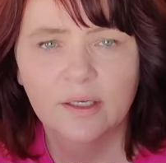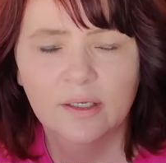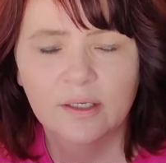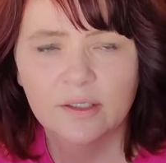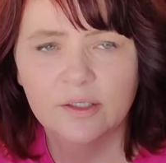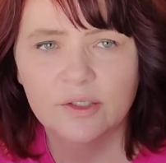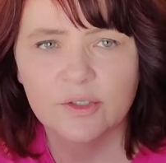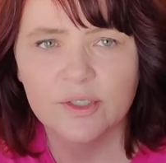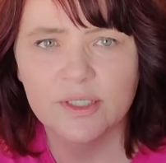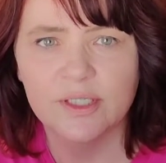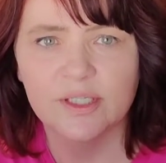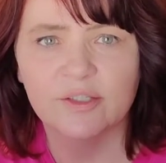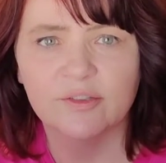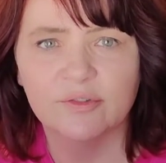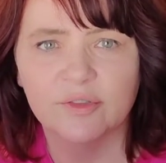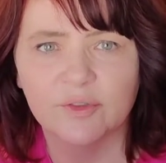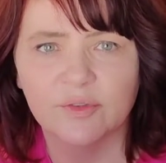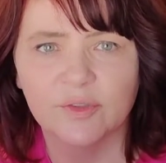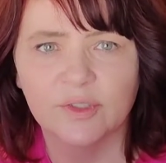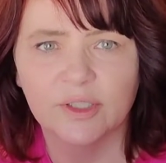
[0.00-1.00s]
using a
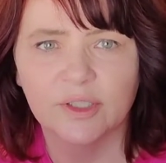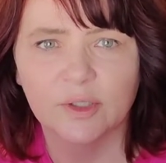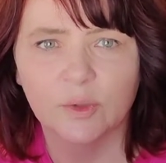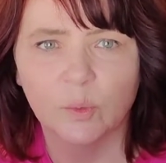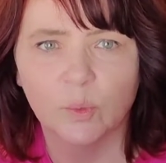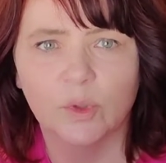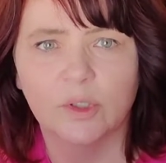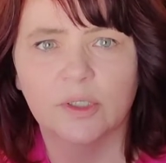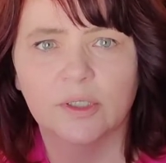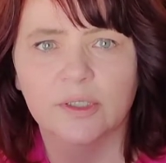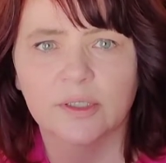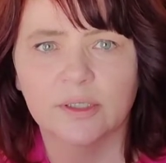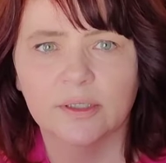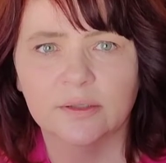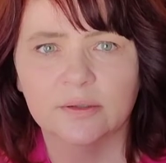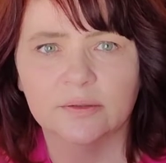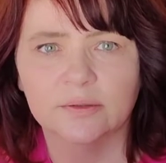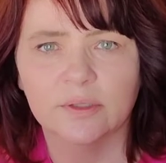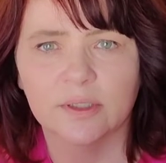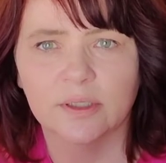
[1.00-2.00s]
50 on one
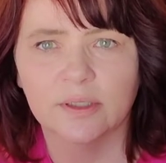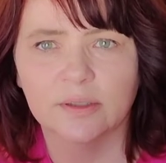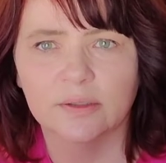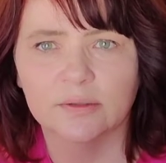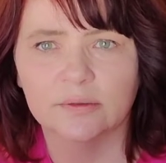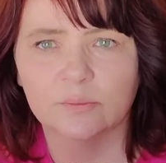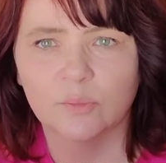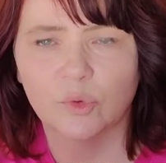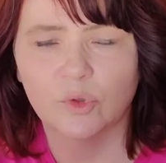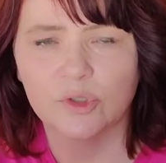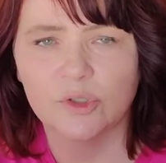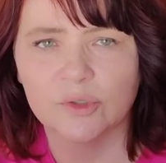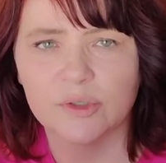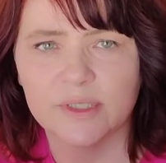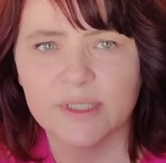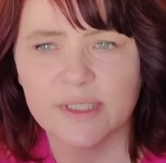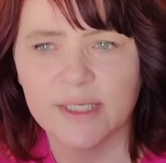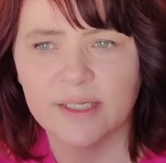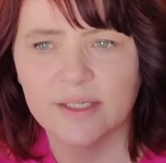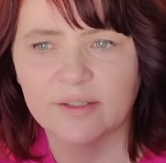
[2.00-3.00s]
and more
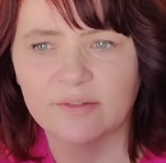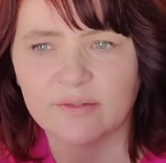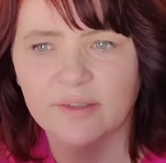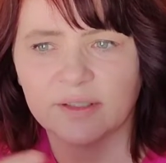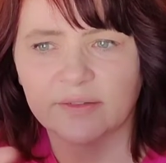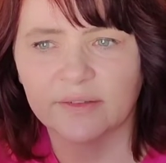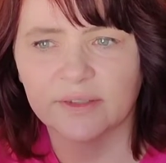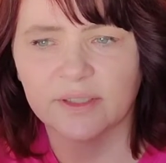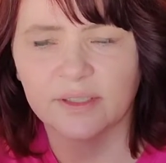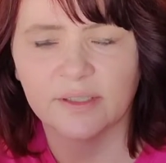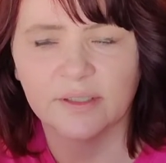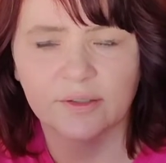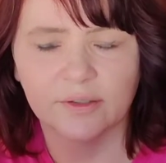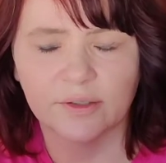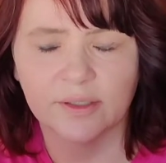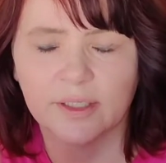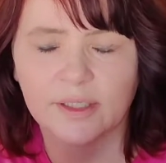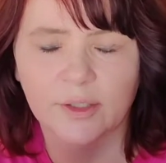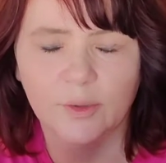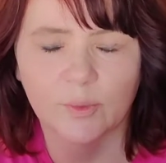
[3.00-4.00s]
towards the 85 on the
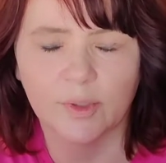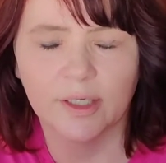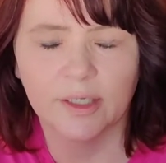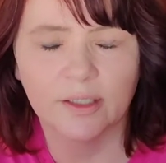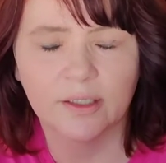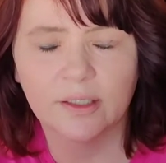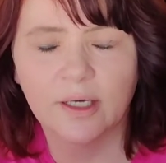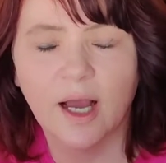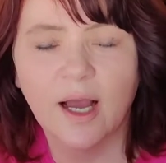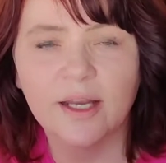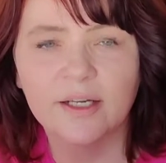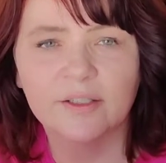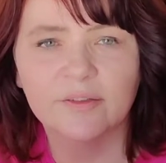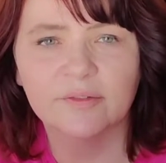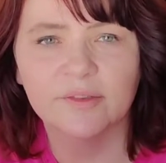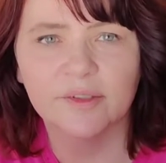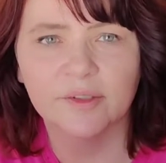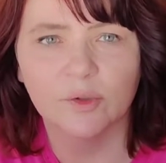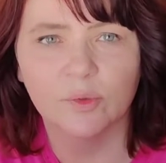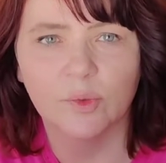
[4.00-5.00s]
other. Anyway, kind
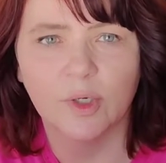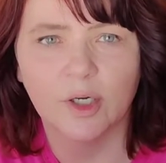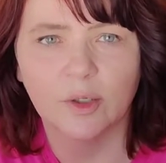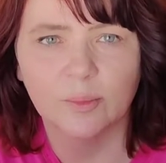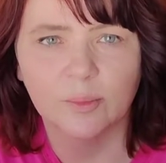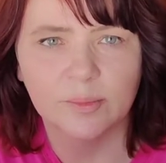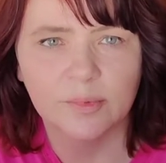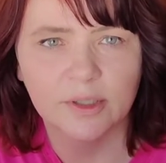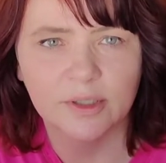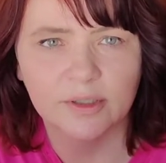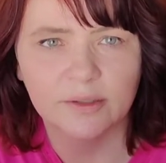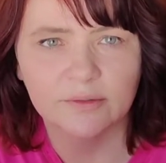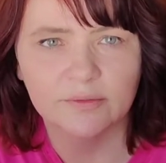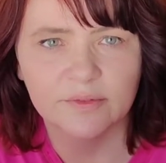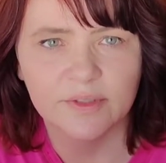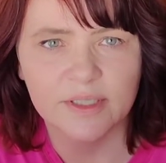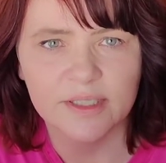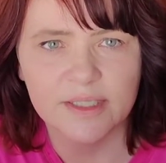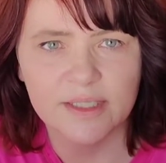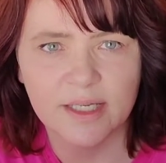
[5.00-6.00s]
of in the realm of
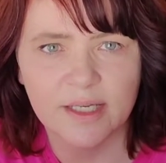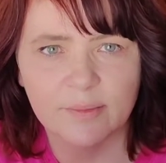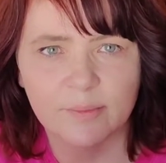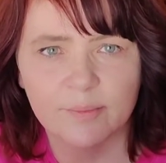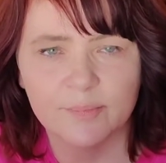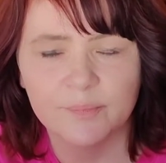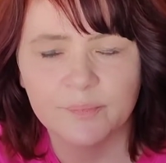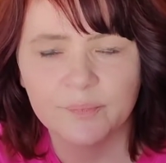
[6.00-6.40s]
the same